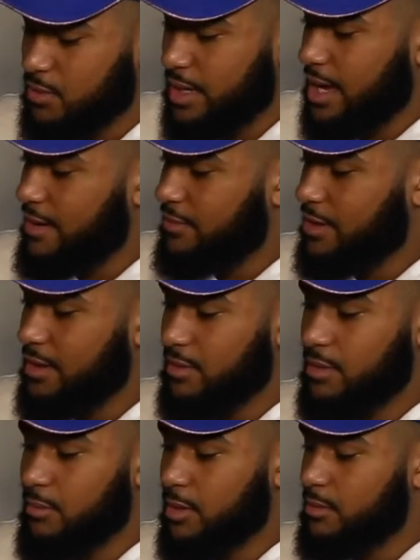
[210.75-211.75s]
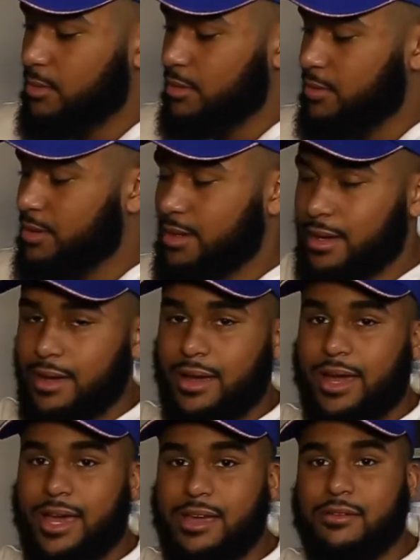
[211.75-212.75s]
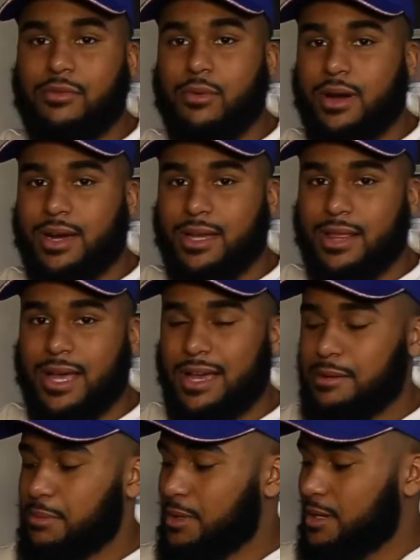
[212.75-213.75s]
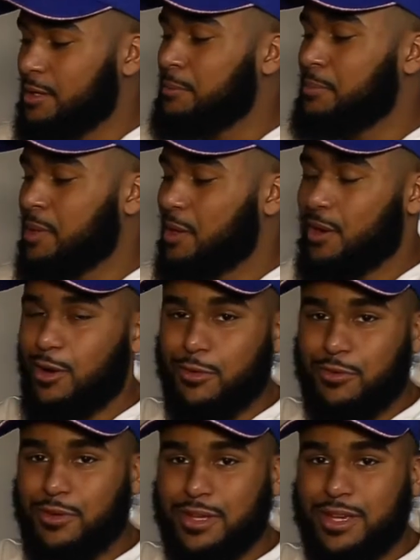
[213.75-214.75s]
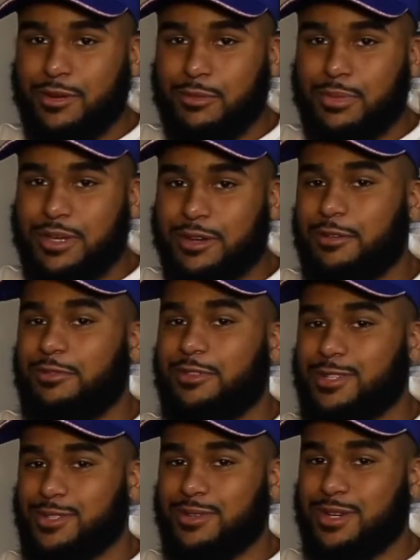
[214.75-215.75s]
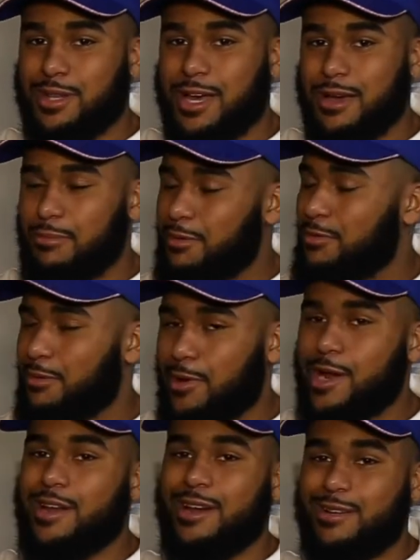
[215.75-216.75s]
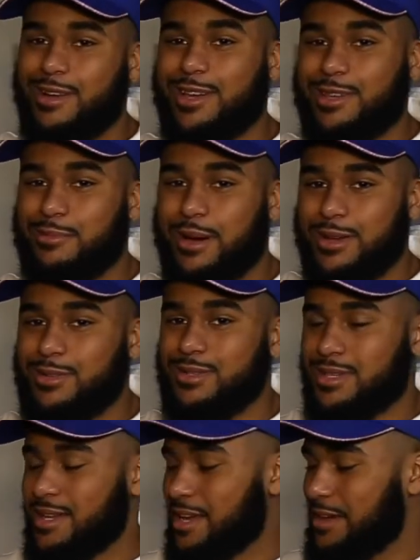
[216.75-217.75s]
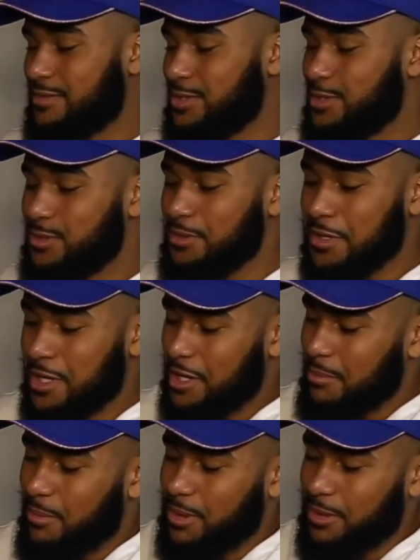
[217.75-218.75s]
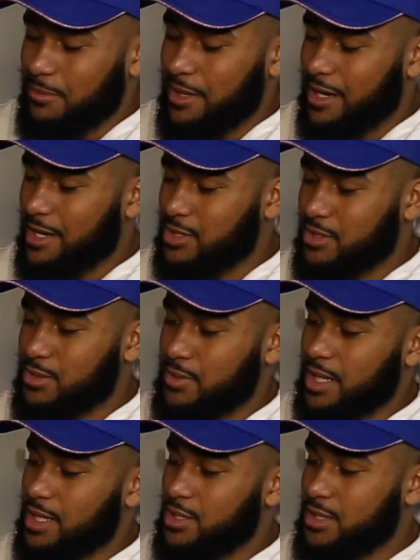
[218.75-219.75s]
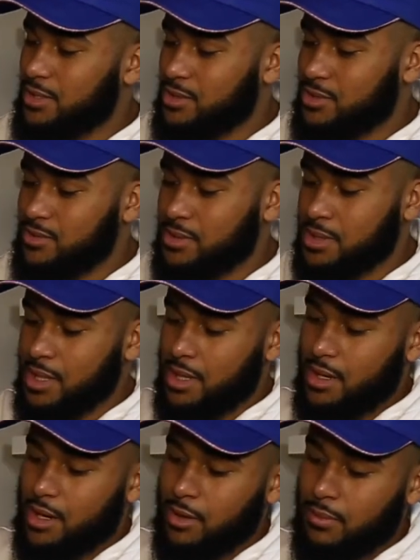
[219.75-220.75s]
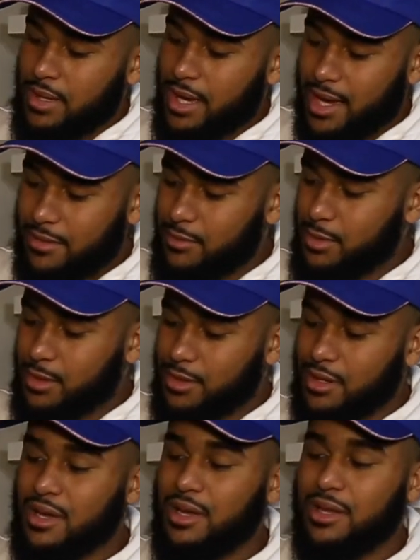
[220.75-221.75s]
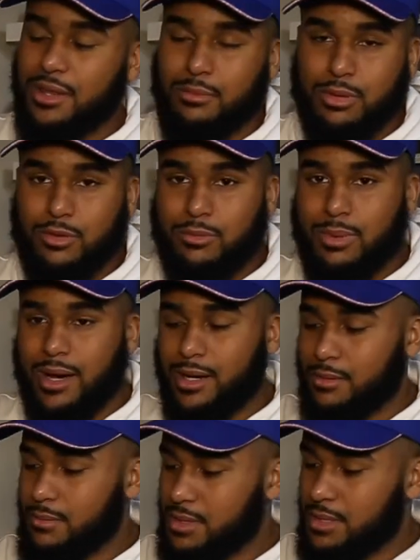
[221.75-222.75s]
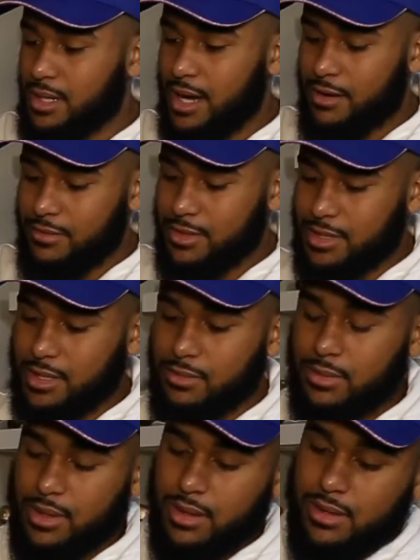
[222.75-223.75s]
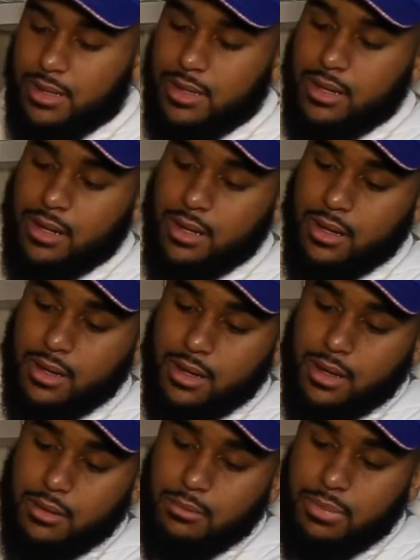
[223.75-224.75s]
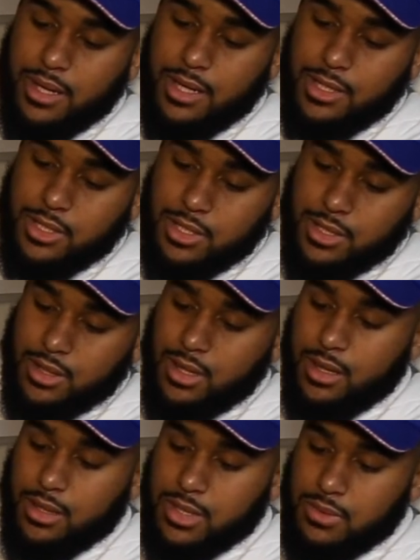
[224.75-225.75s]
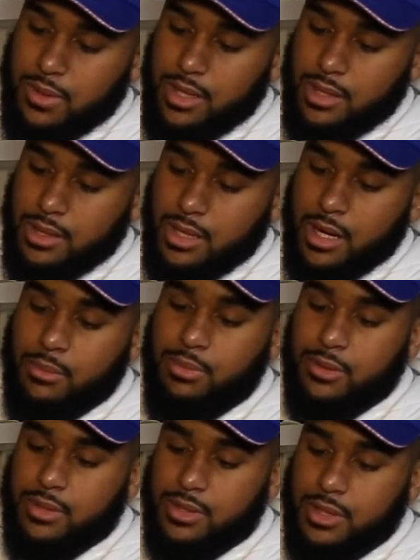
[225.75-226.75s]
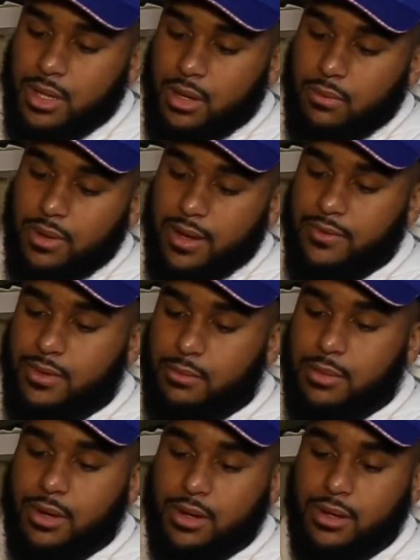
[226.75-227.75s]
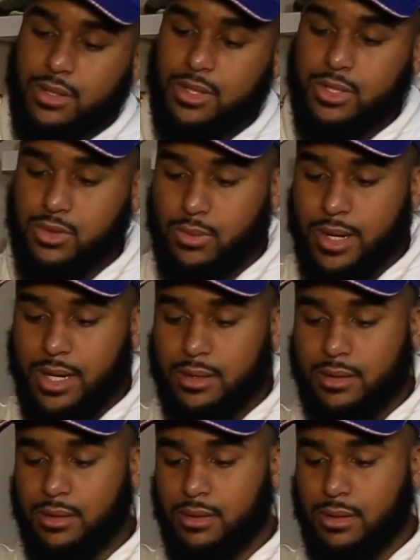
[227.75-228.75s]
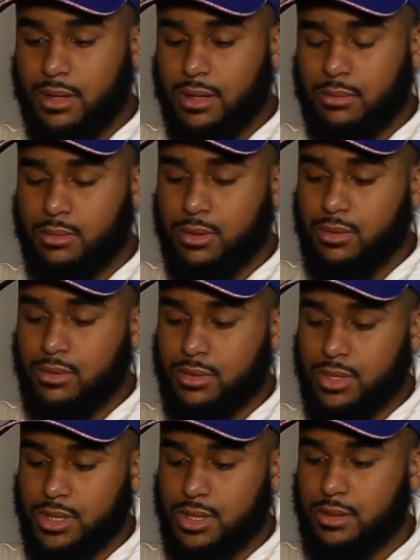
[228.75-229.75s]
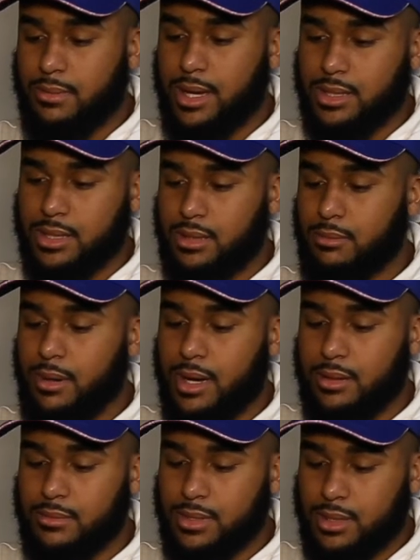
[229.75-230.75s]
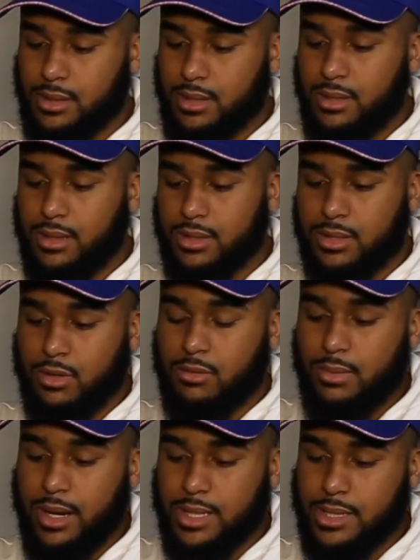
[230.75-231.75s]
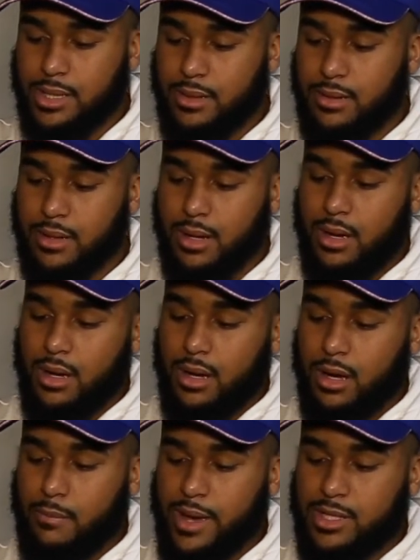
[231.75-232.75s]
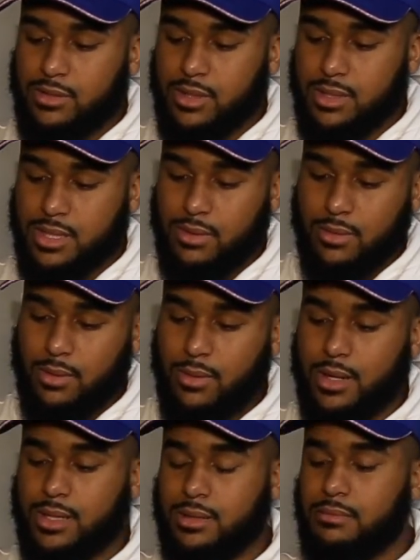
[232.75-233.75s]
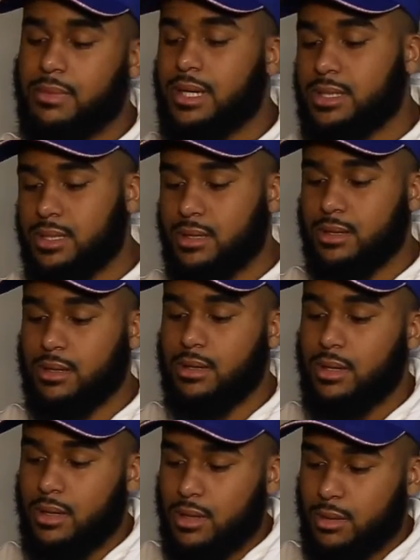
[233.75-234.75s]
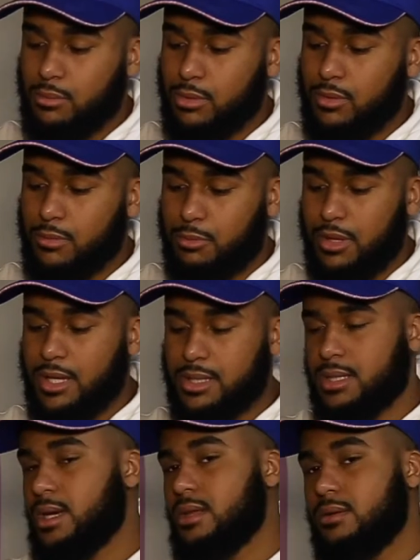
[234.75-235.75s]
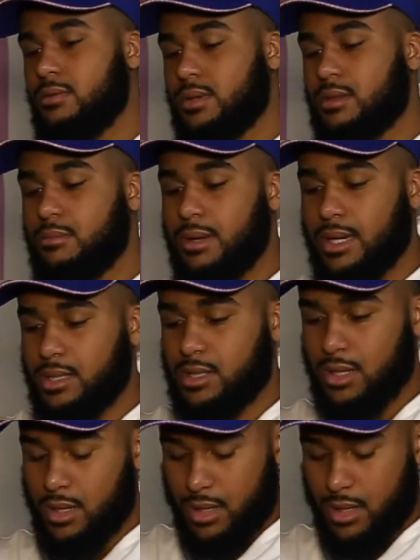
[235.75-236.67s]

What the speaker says: we have it here, the Bread and Buttery AF1 collab. Hopefully it'll be an official collab, but for right now Nike by You is gonna have to do. But yeah guys, so as we get into the shoes, we have the blue bottoms, obviously, with the beige suede on the uppers. We have the suede blue just to match the bottoms on the toe box here. As you can see, when I wanted to mix the blue and pink together with the beige,